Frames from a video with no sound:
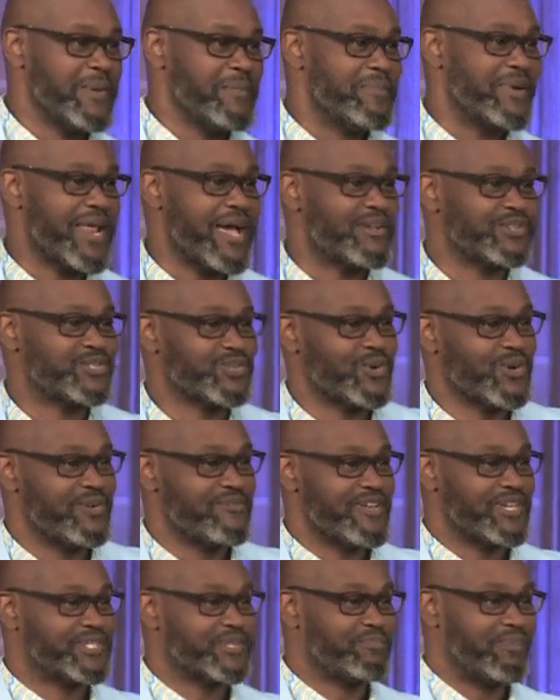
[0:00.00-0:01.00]
but I'll sort of
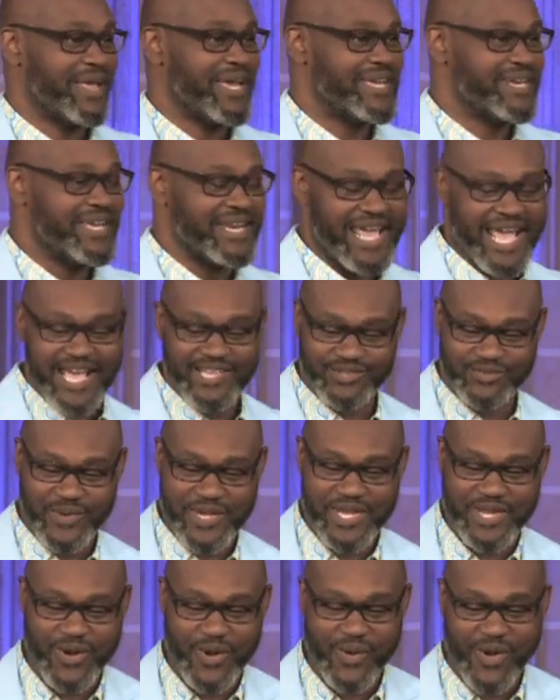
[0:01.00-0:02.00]
explain it as
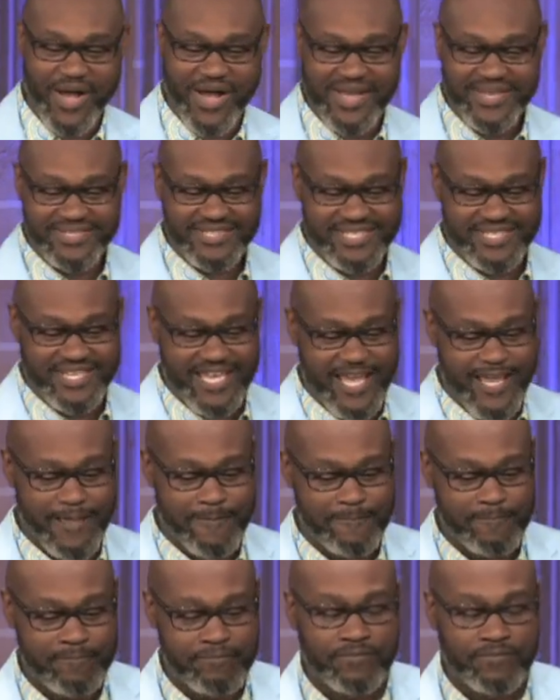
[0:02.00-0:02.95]
we go on today.